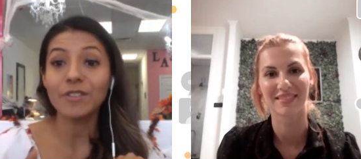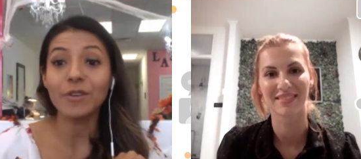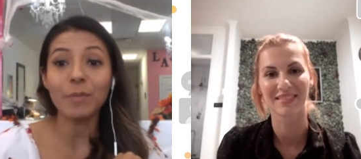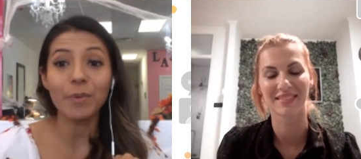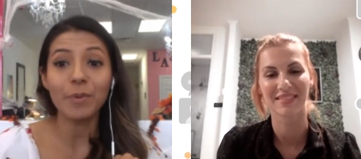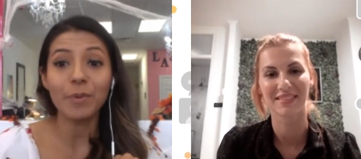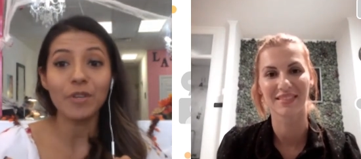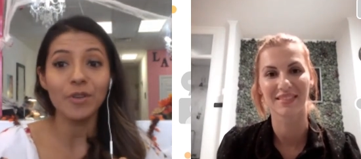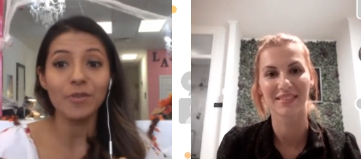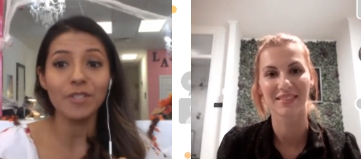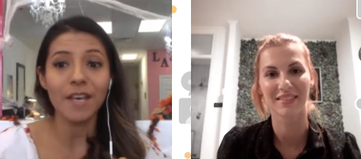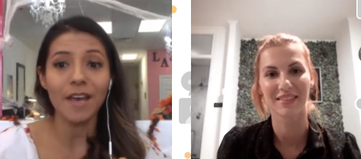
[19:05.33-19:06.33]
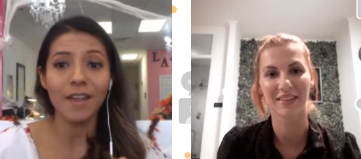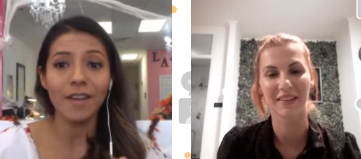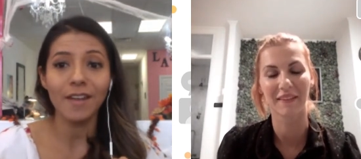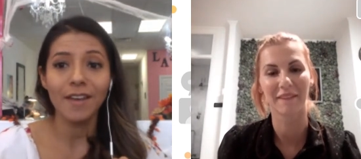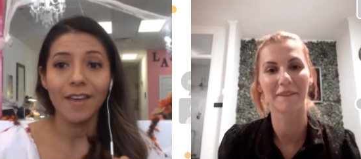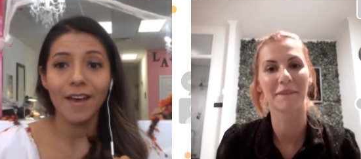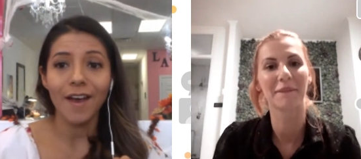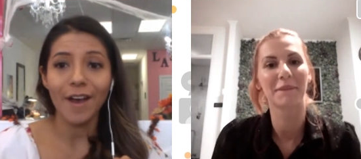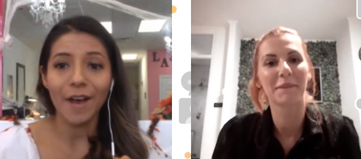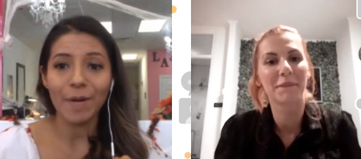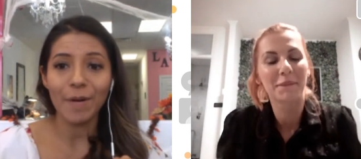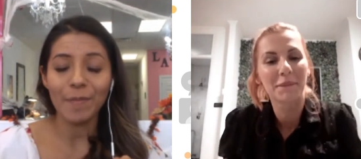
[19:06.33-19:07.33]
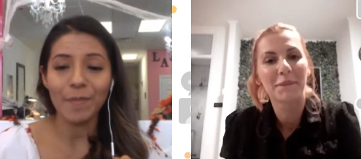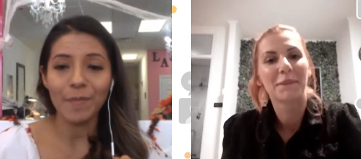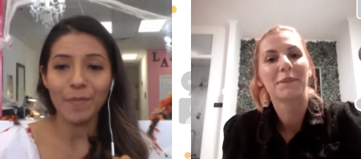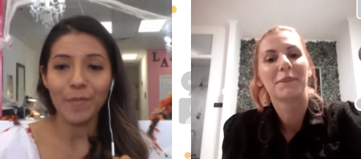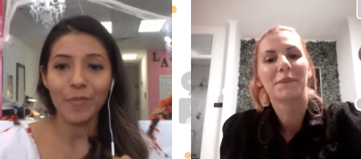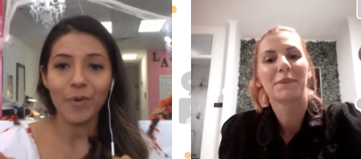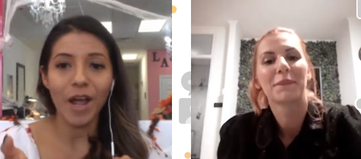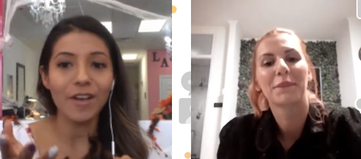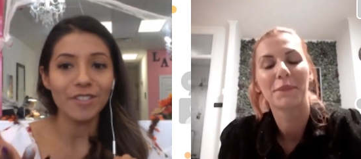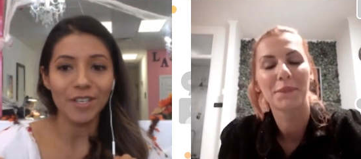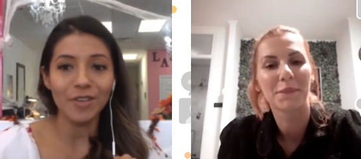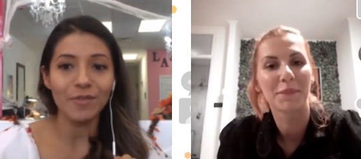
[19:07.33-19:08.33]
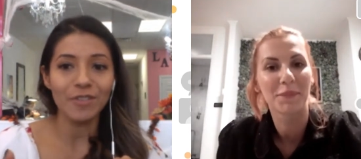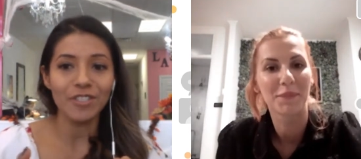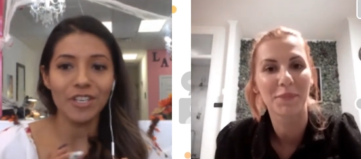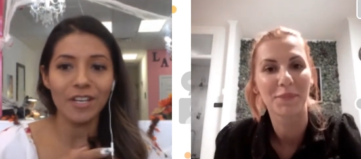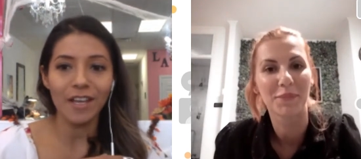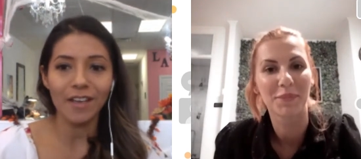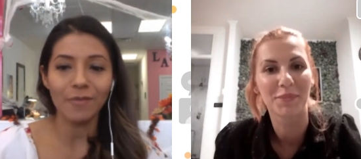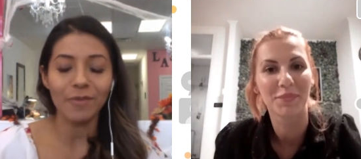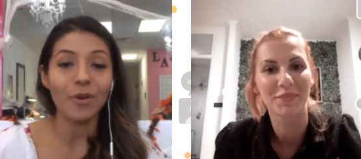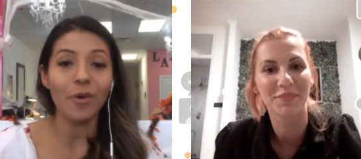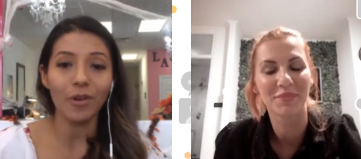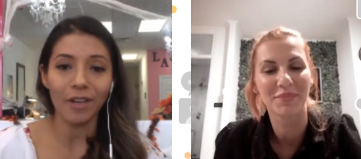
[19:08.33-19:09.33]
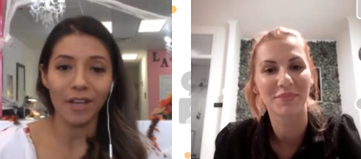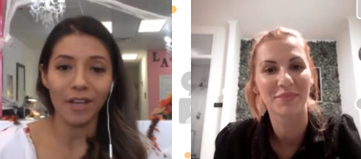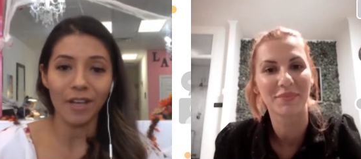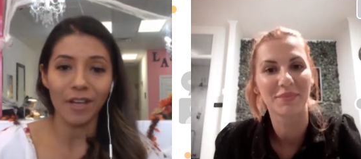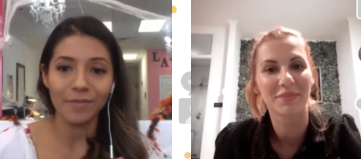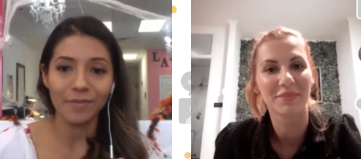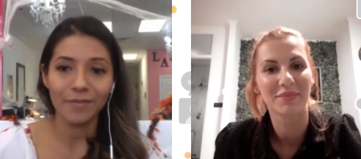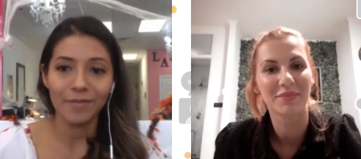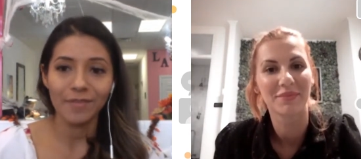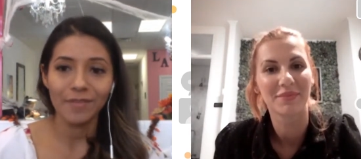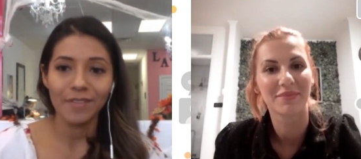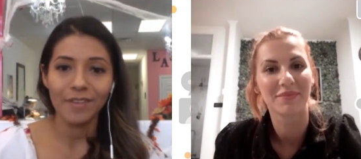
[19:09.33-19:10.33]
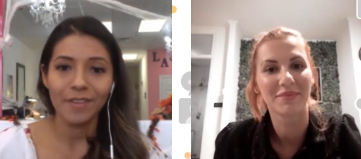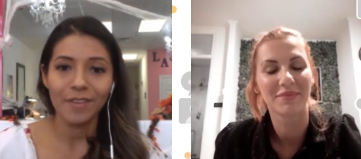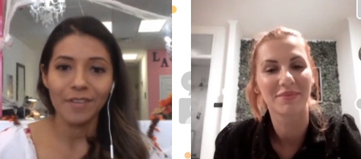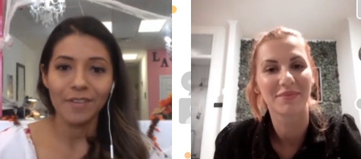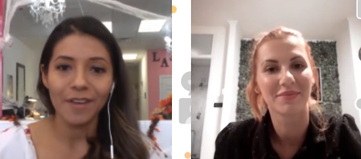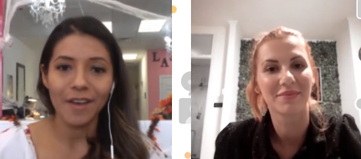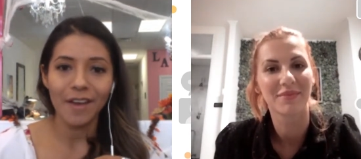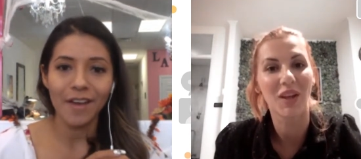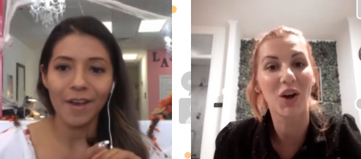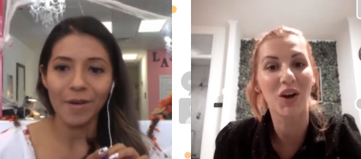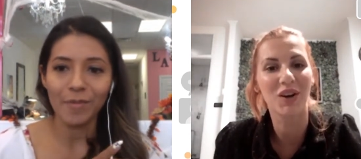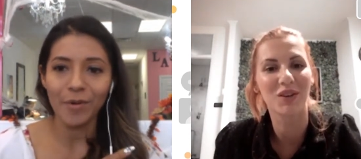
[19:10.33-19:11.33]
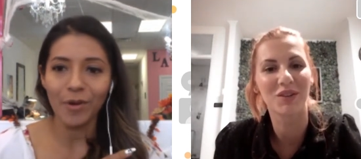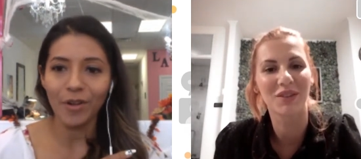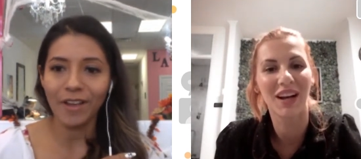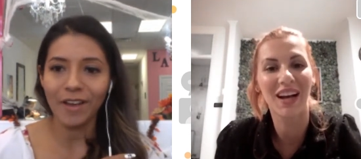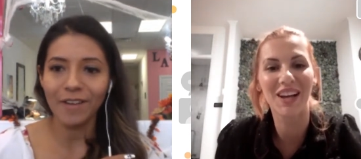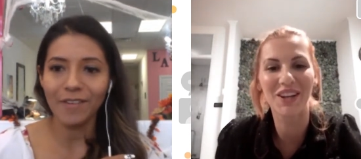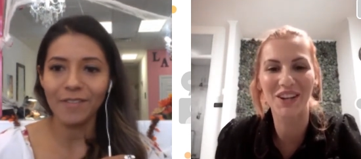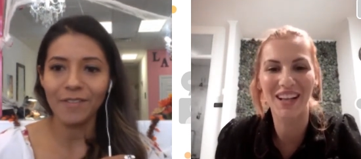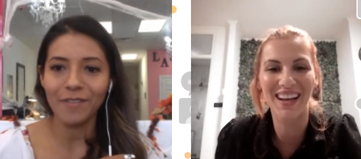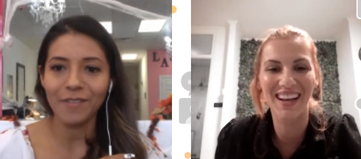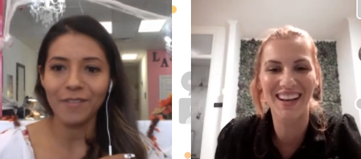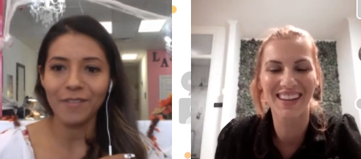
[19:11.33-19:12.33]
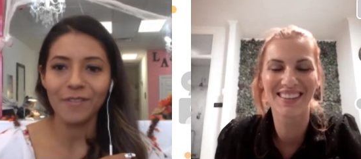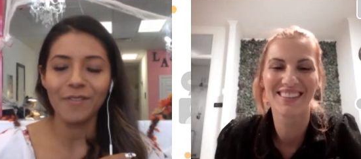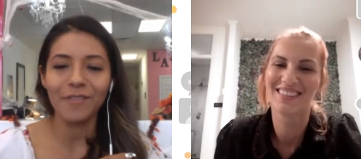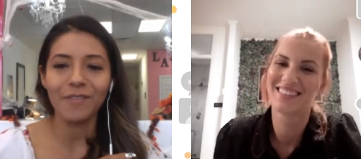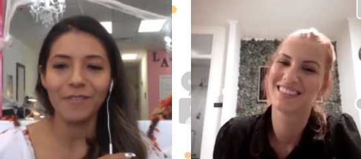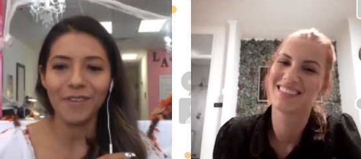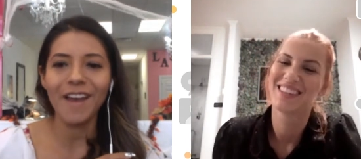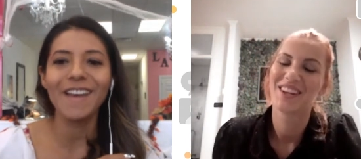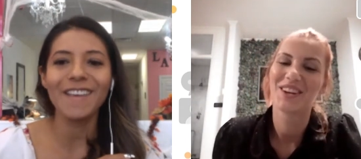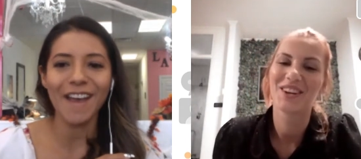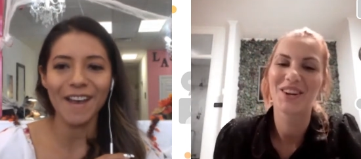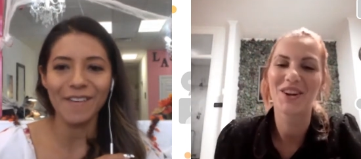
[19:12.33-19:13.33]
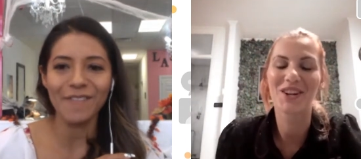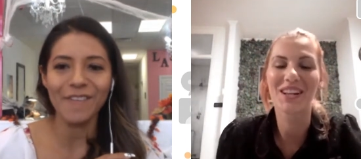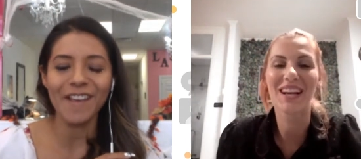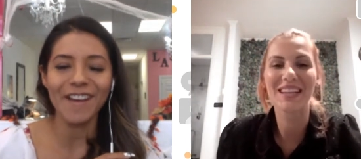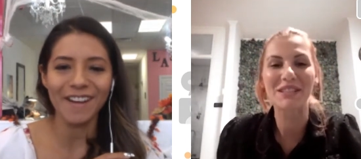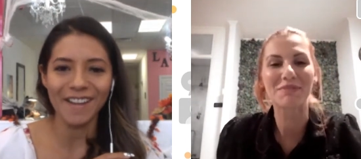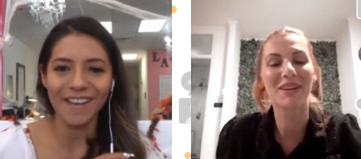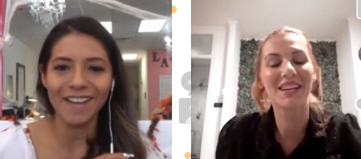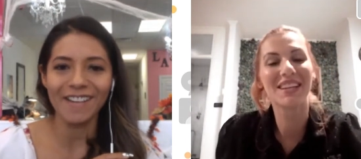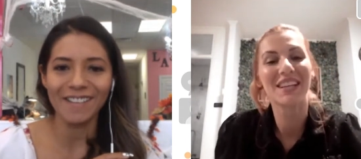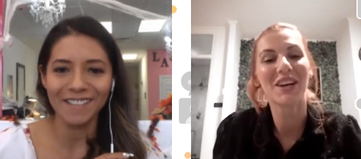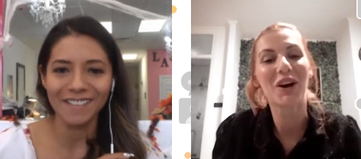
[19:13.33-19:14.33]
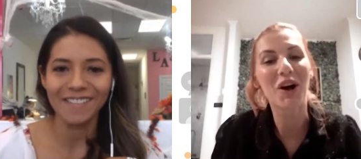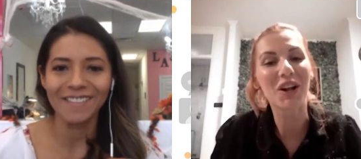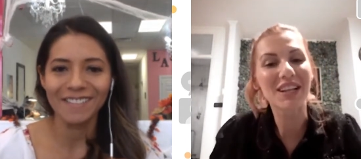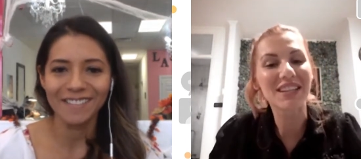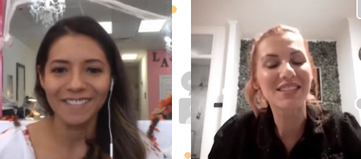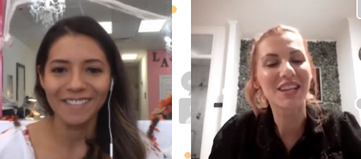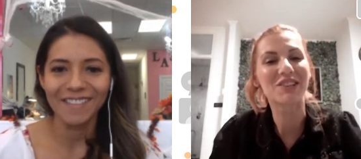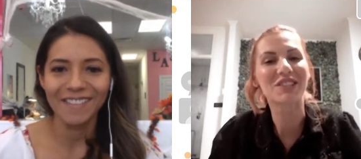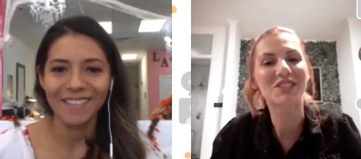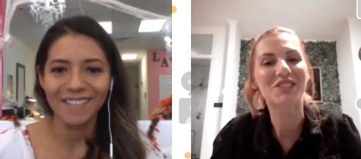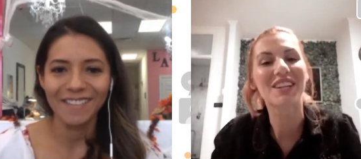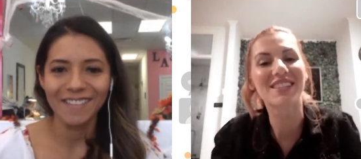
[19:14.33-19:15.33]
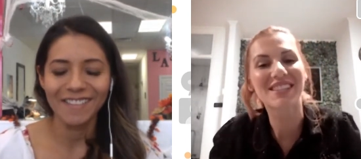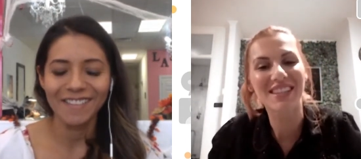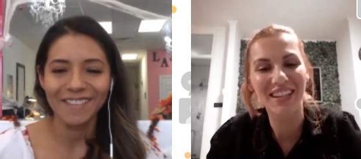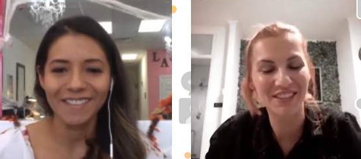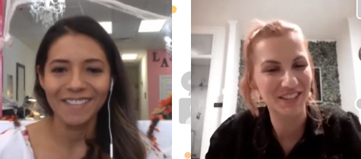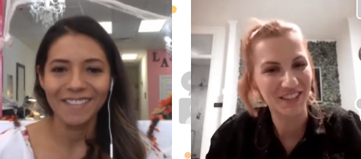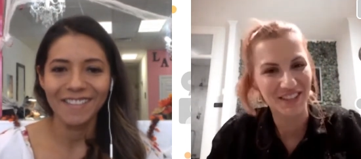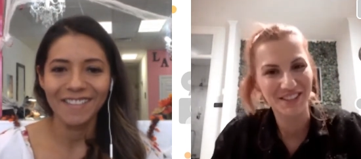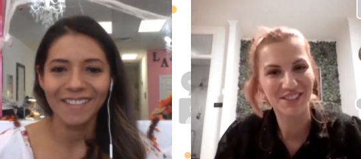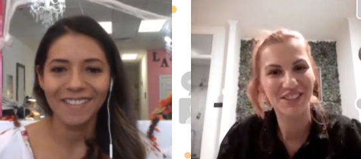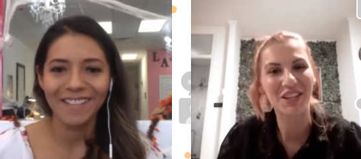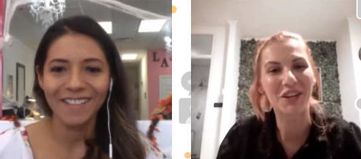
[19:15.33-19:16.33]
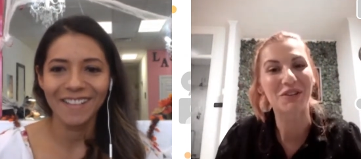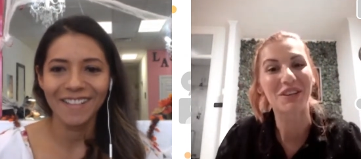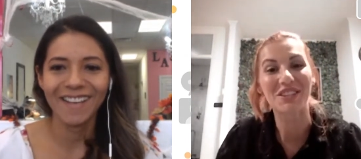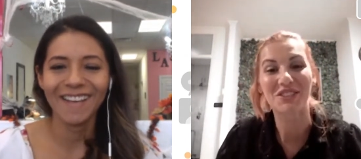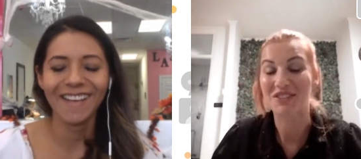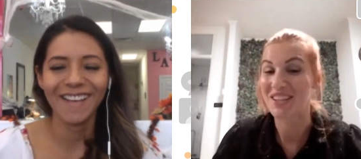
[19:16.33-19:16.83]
Speaker 1: Okay, so the person who said, I'll see you in Chile, was Olga.
Speaker 2: Oh, hi, Olga. Yeah, Villarreal. Our translator. She always